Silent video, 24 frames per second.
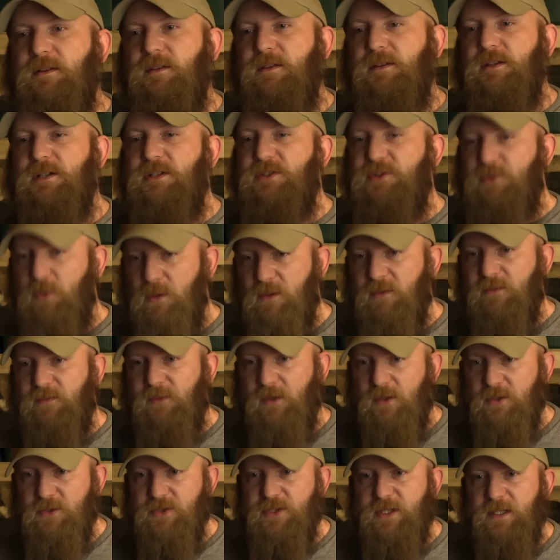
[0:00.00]
the short
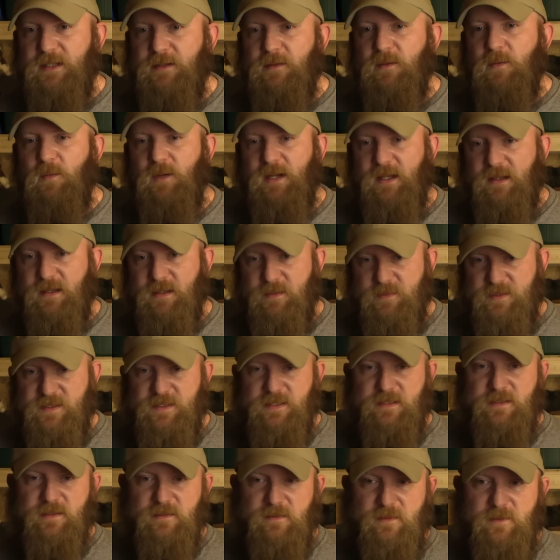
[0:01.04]
version when it comes
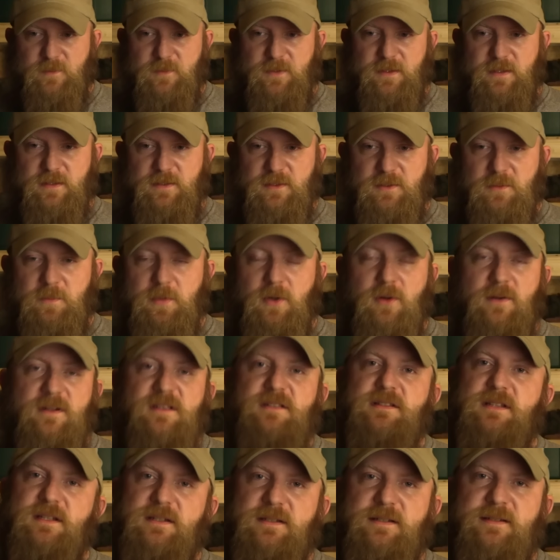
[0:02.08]
to dealing with the two-party
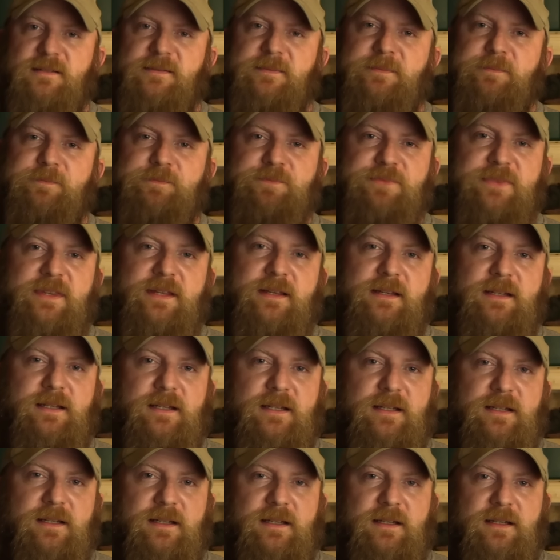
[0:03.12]
system
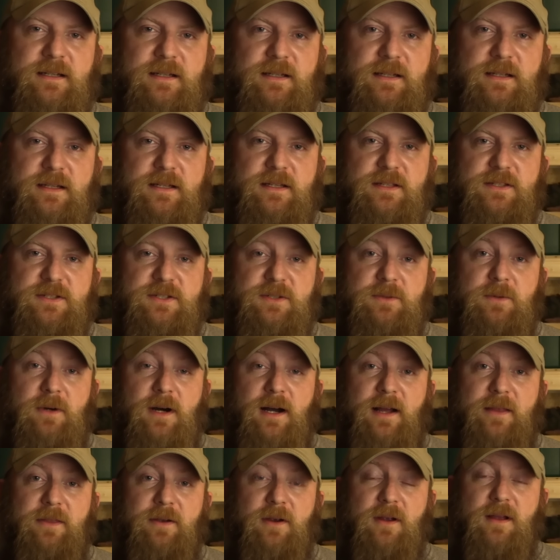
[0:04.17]
is you
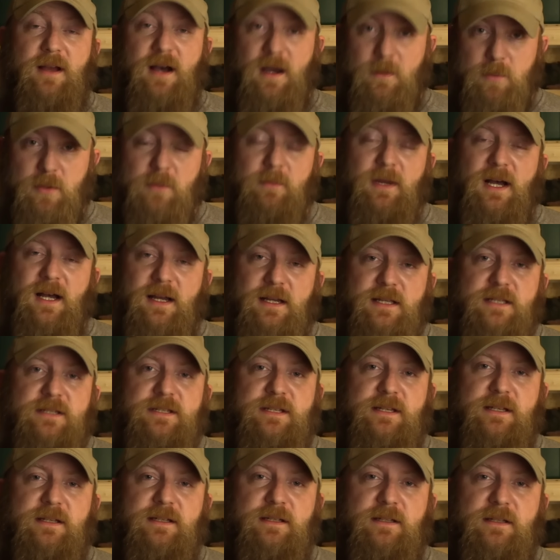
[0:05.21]
either
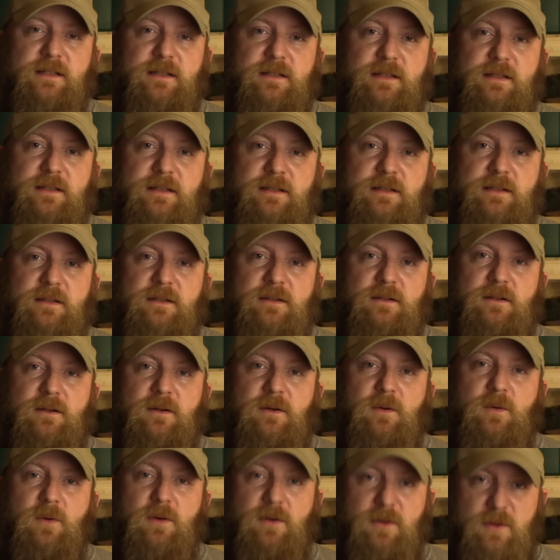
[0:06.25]
compromise
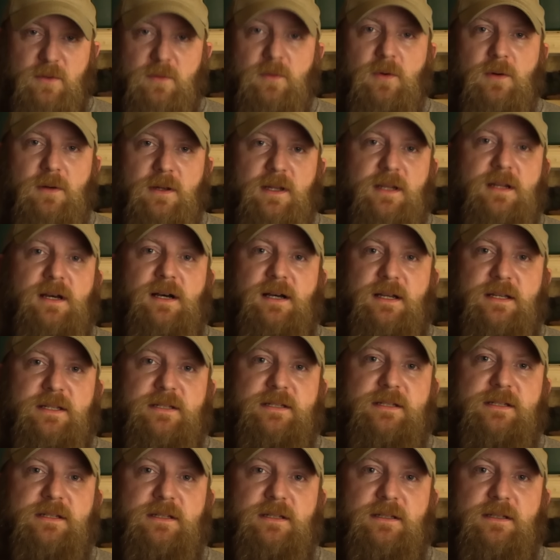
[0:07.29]
or you
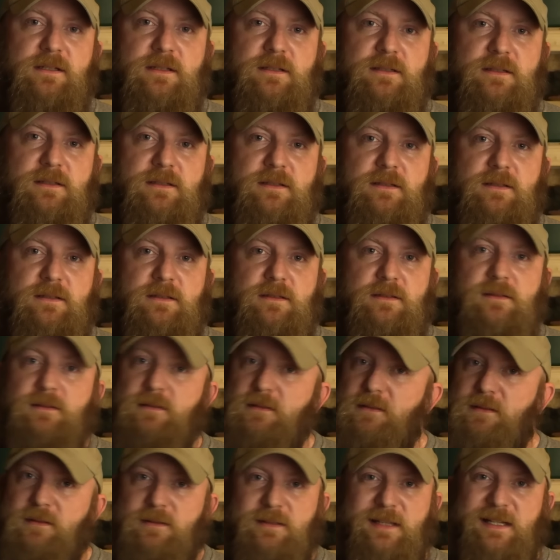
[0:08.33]
organize.
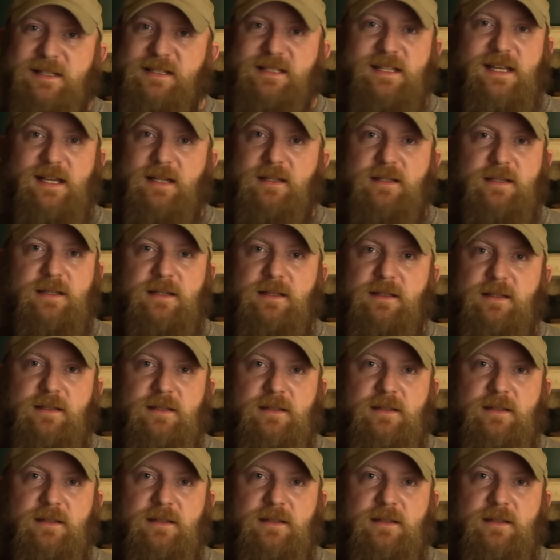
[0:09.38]
That's it.